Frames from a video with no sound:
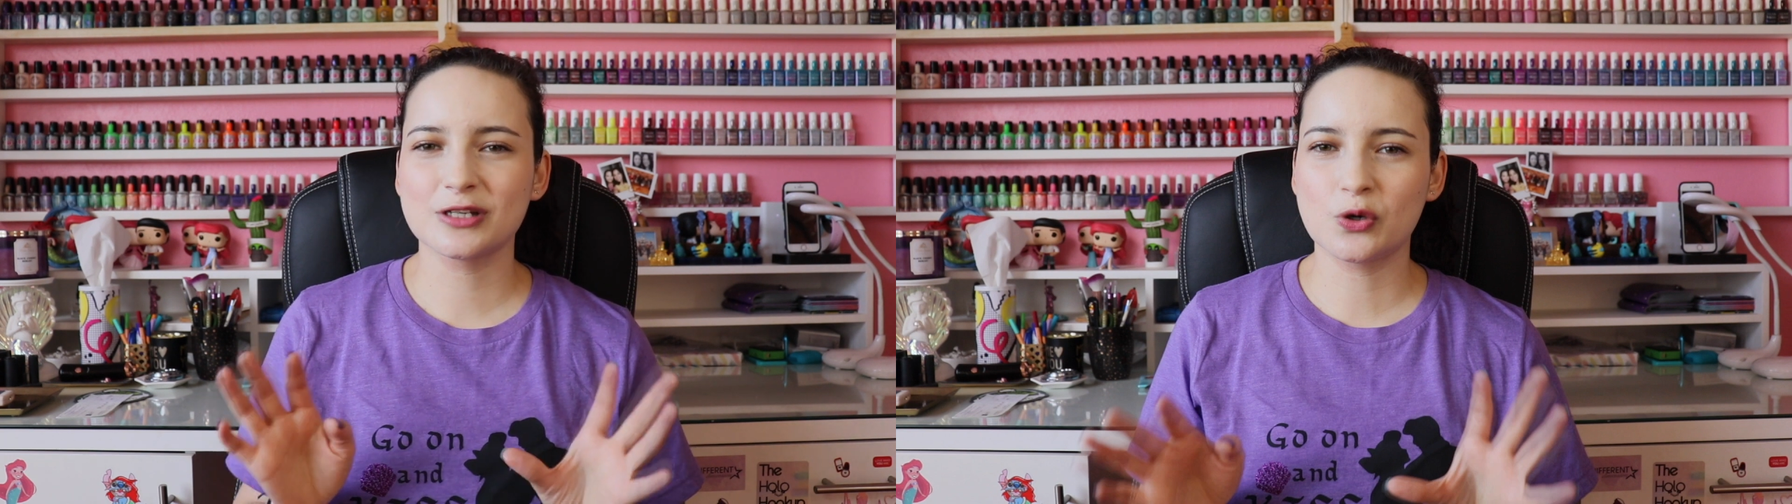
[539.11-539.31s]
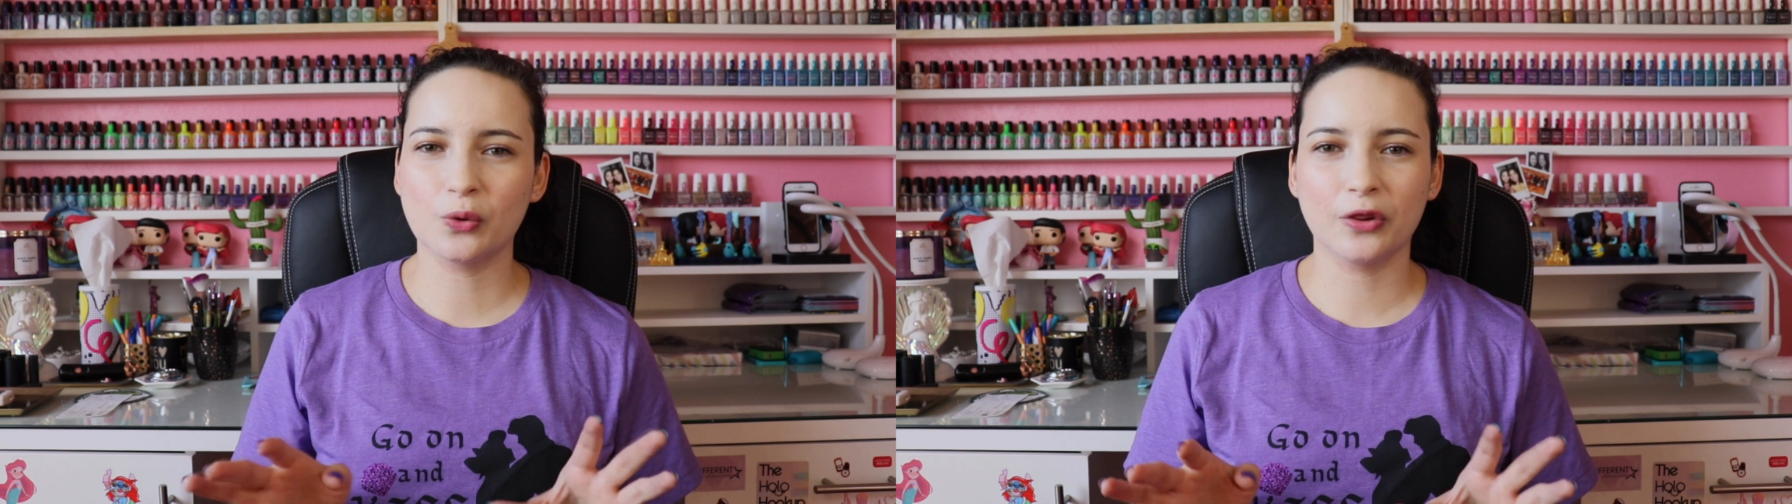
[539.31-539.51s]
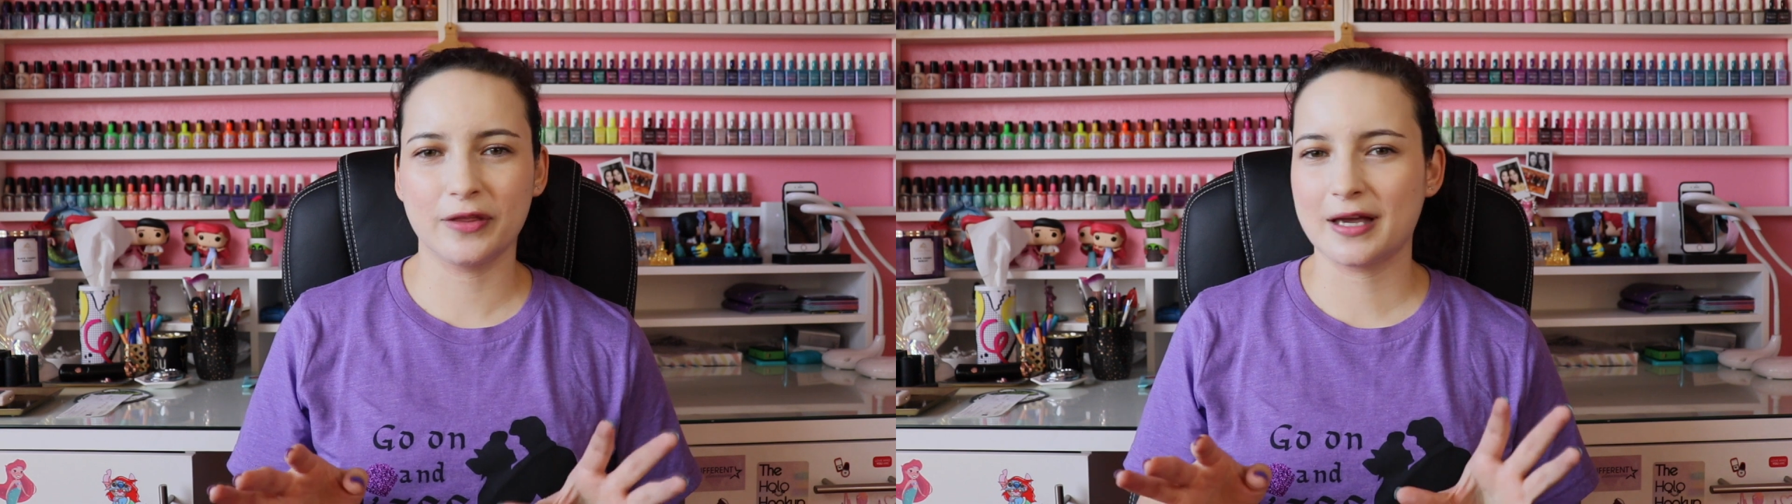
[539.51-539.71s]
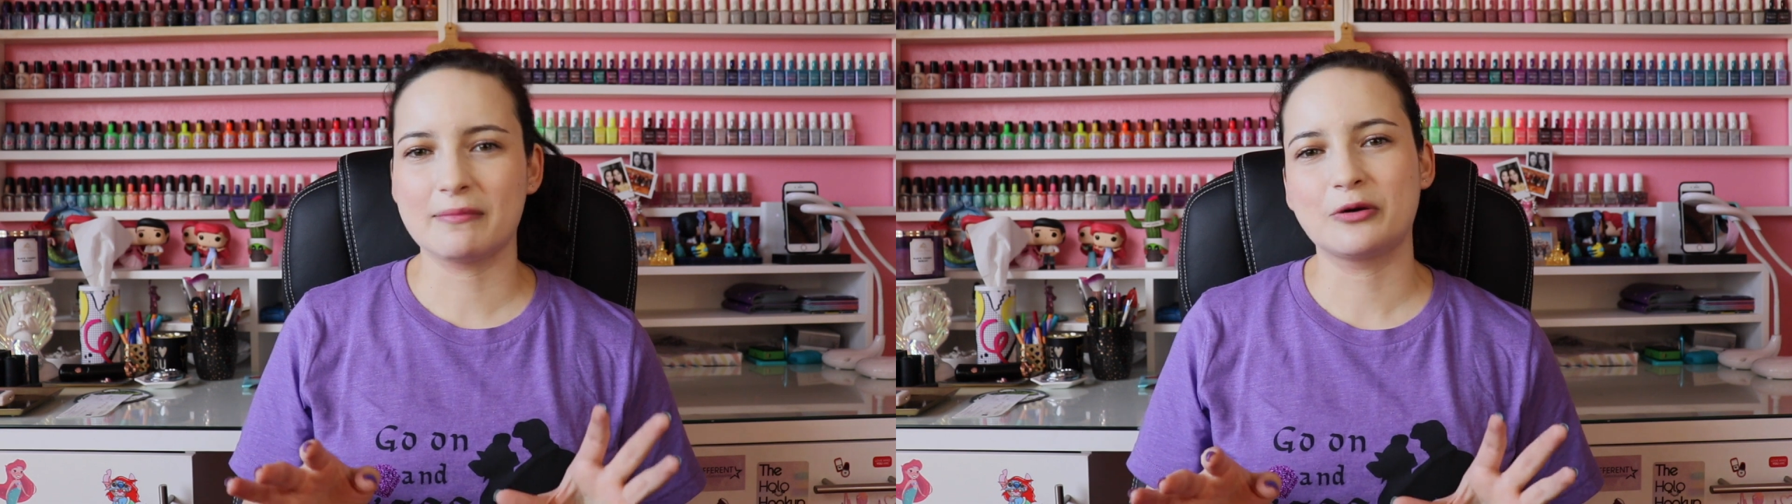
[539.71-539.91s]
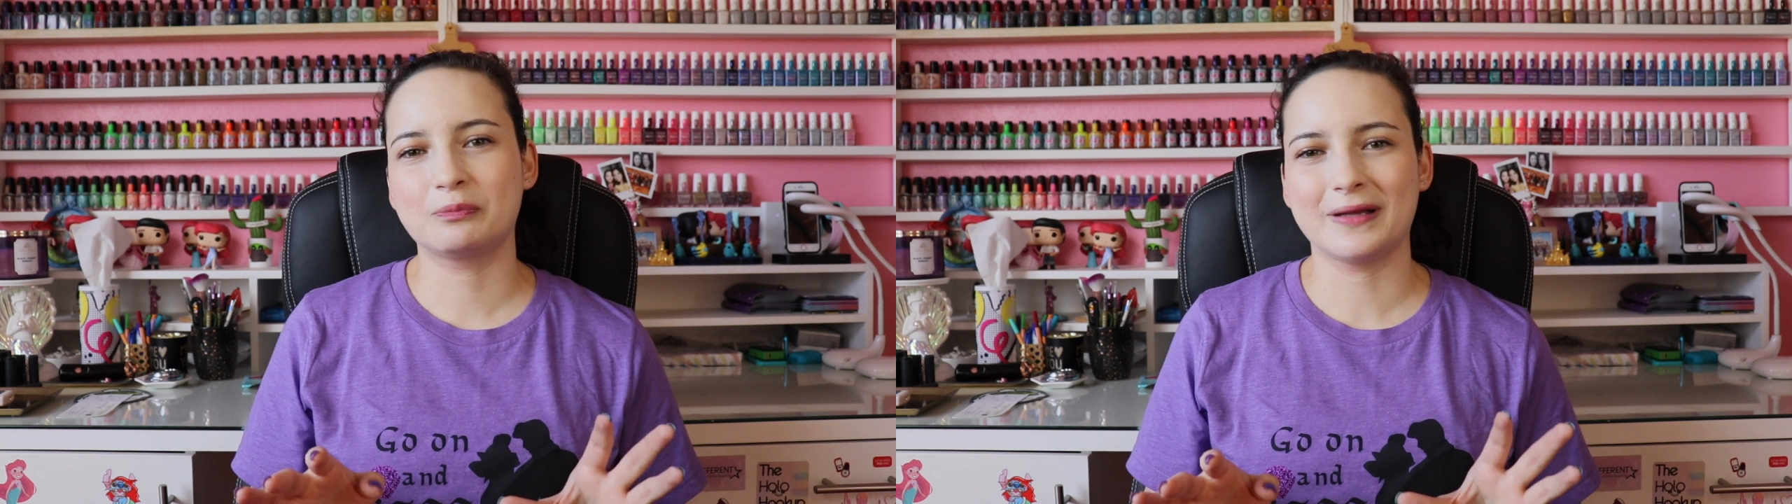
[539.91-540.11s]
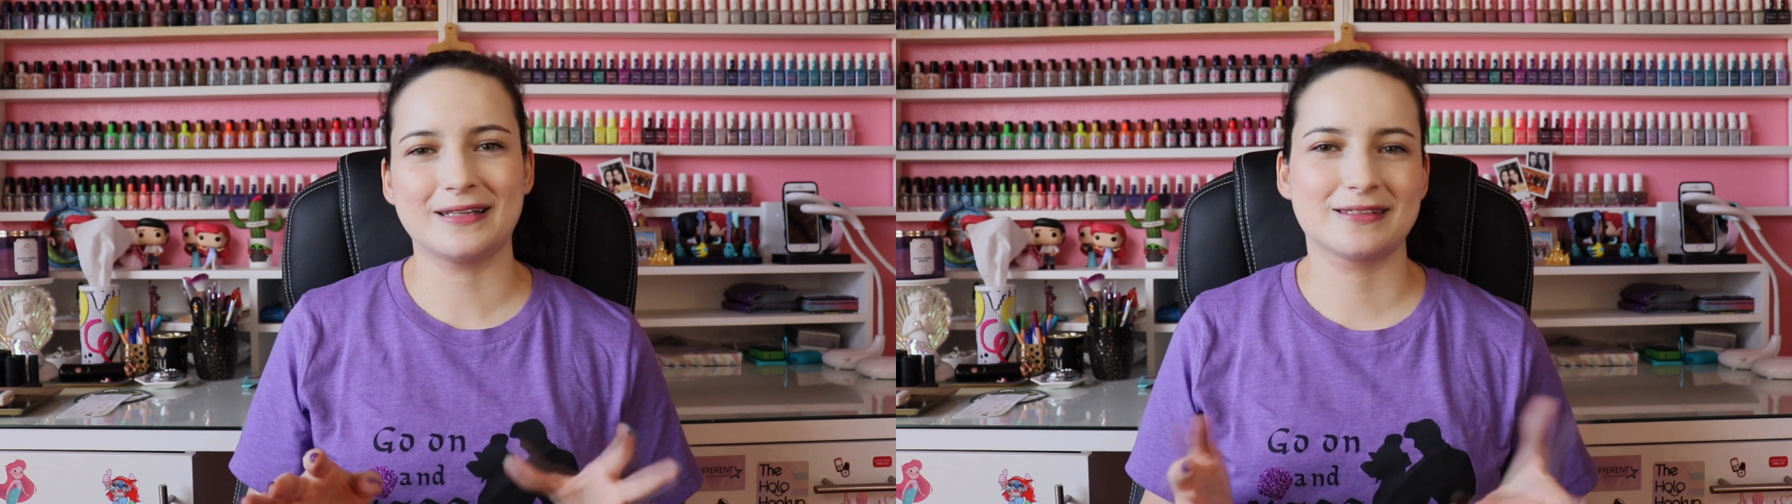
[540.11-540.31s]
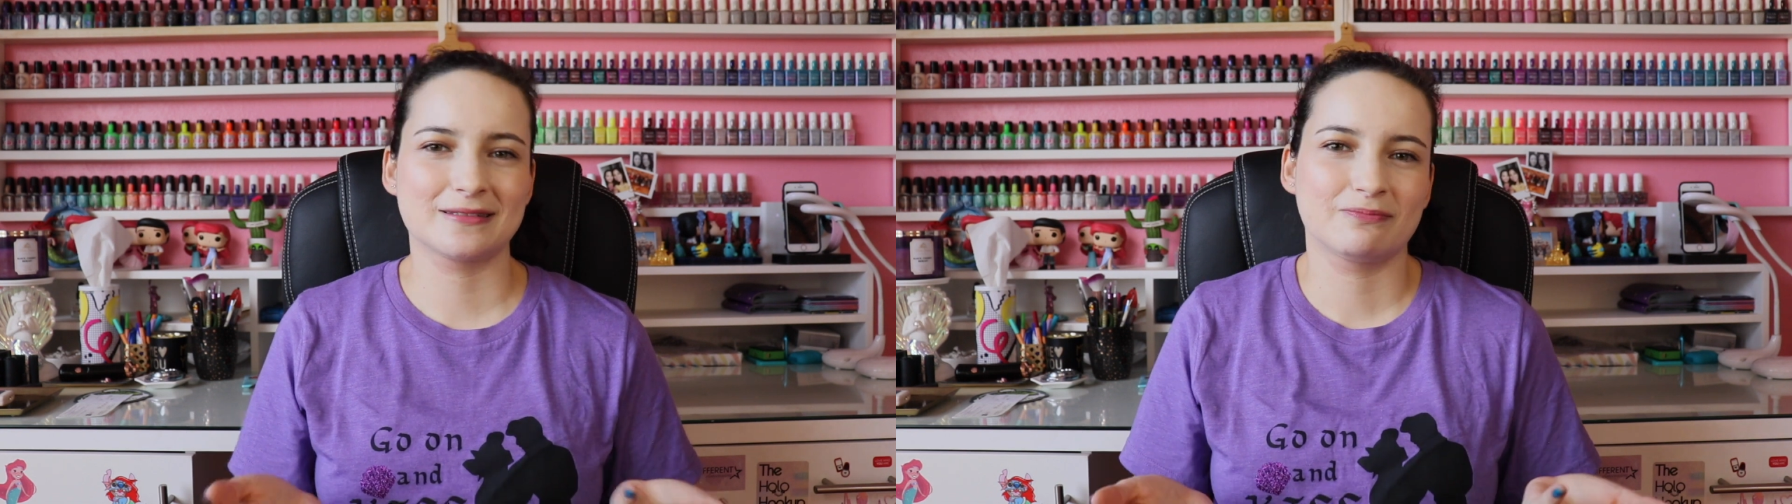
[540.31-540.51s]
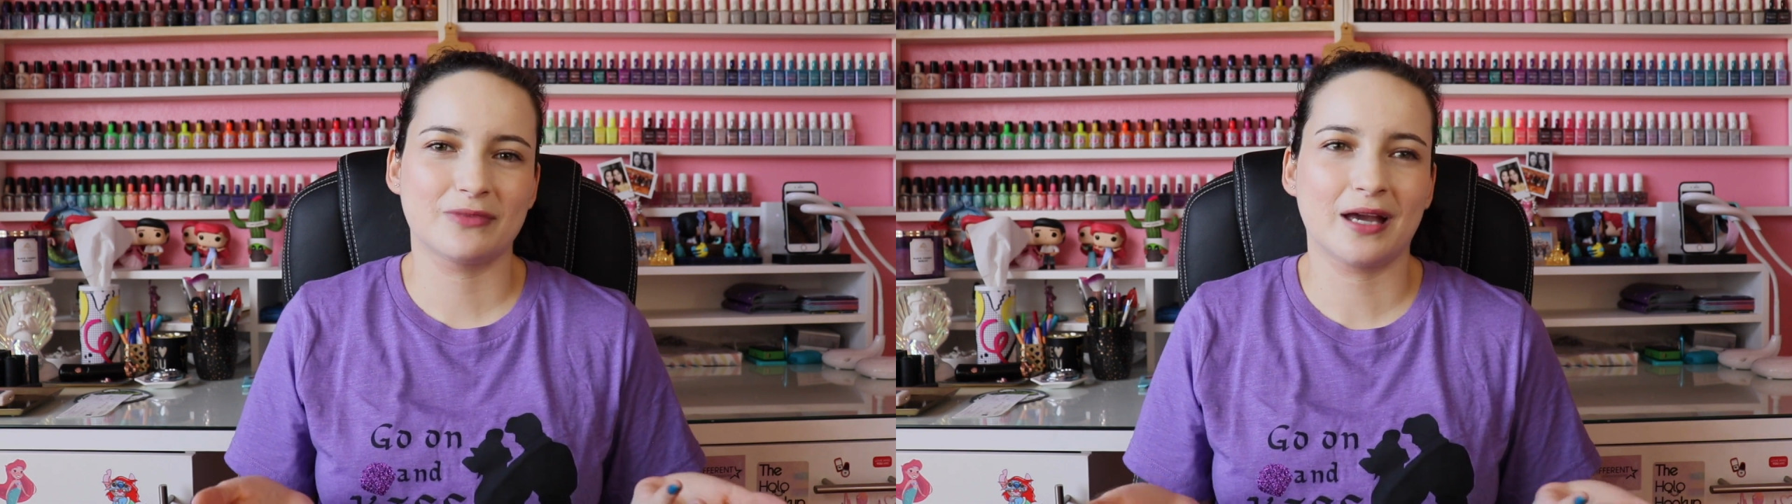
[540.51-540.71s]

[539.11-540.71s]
cool thing about plates,